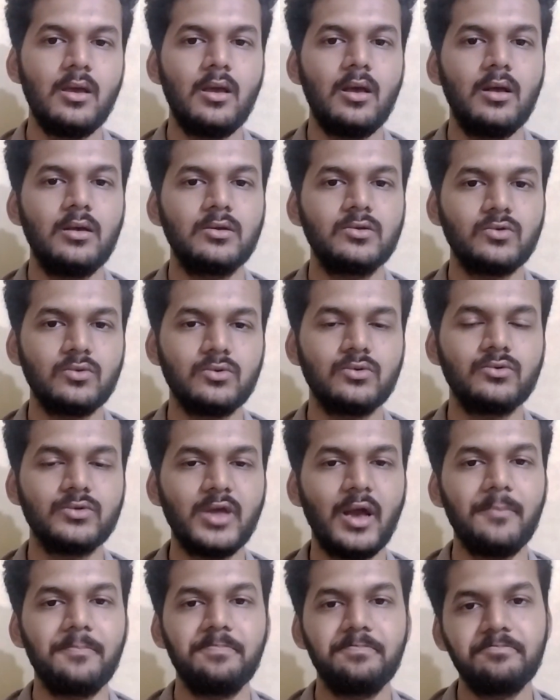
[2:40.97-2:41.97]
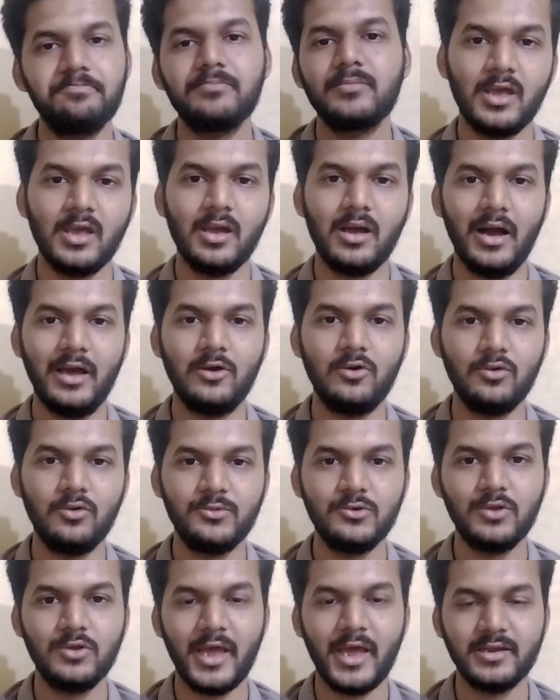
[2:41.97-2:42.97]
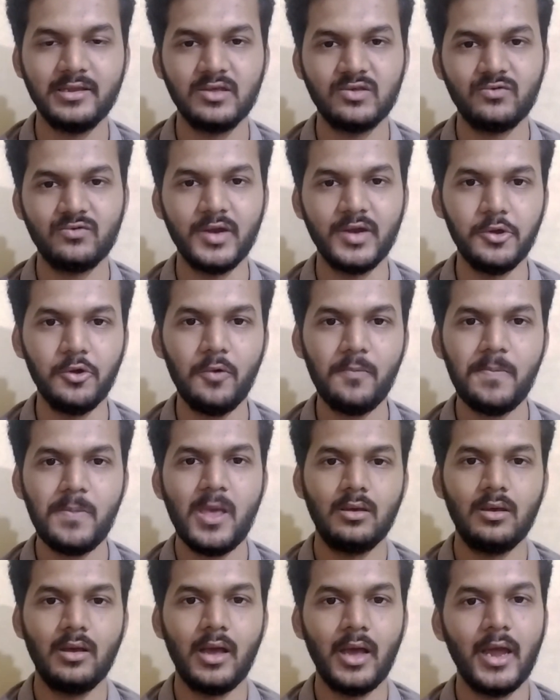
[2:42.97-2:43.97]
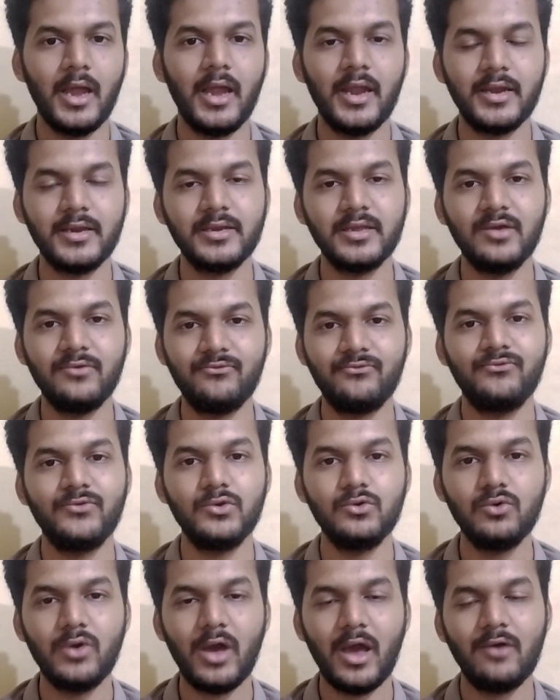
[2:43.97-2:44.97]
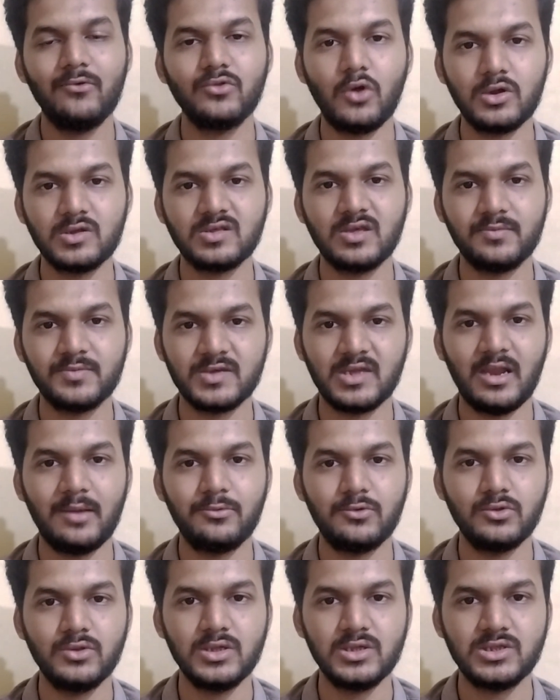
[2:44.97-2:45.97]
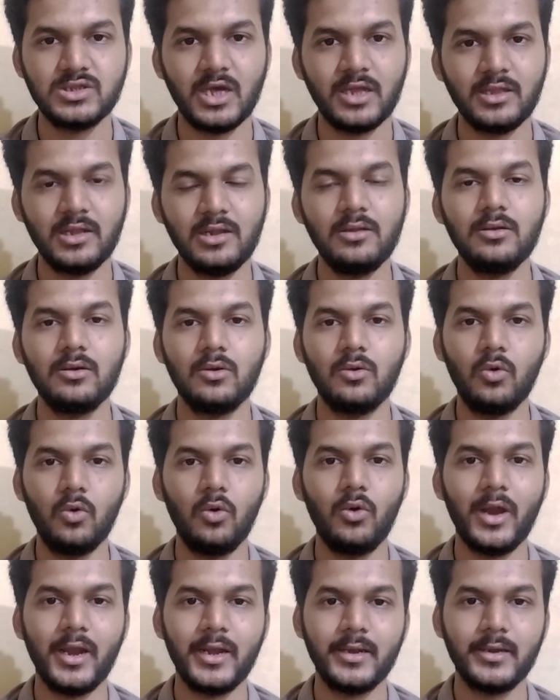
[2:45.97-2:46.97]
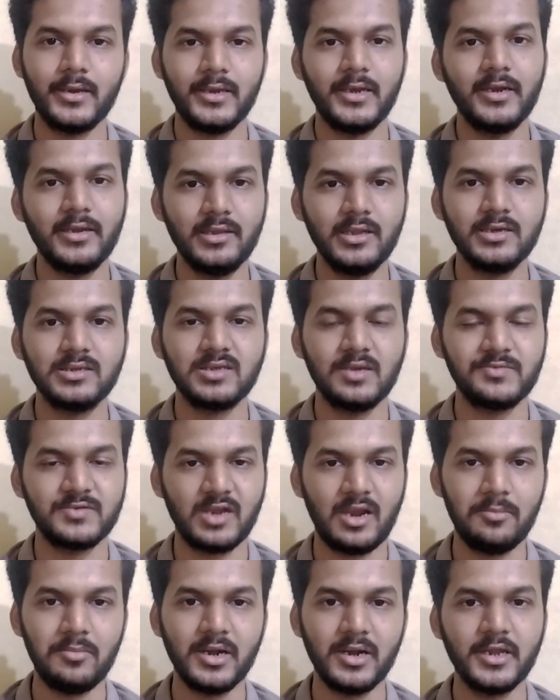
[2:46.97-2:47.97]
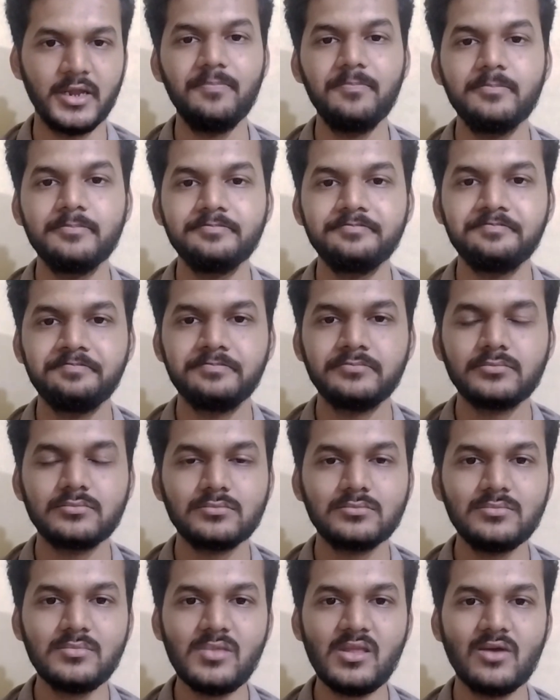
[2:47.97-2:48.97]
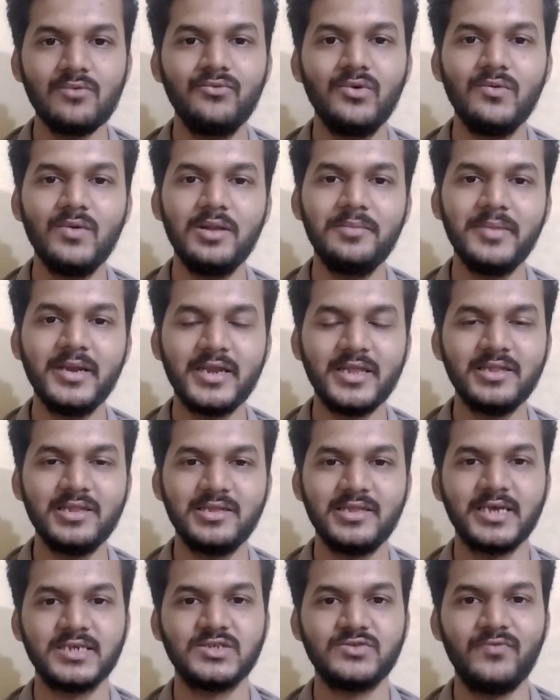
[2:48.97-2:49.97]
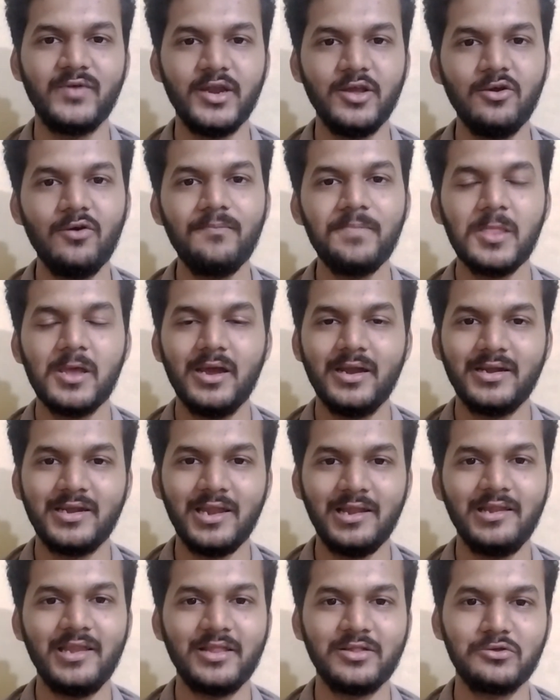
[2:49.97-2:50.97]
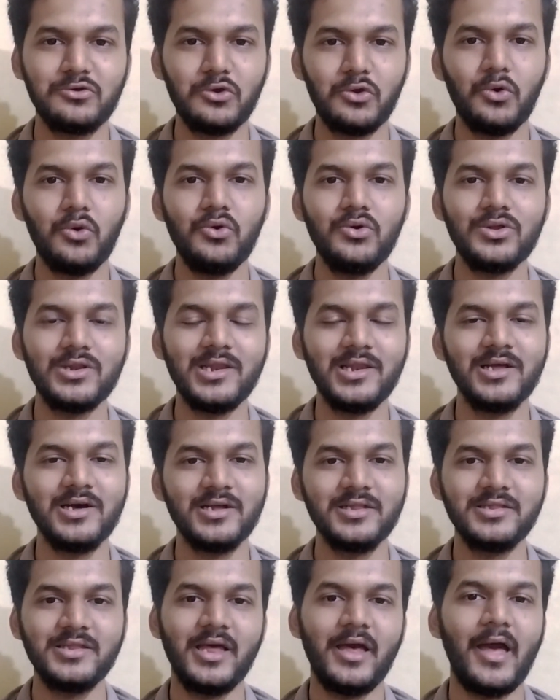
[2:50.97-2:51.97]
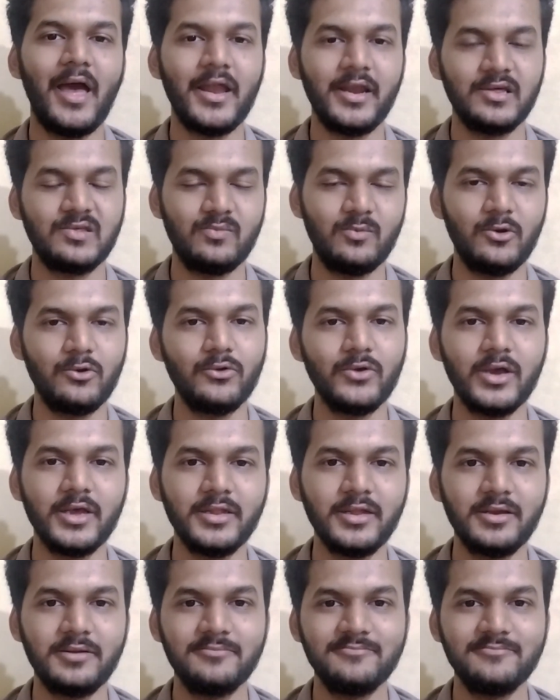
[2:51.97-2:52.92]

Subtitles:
So yeah, I hope you like this video, and if you have not subscribed to this channel, go and hit the subscribe button. We will meet in the next video. Till then, grow, learn, and explore together.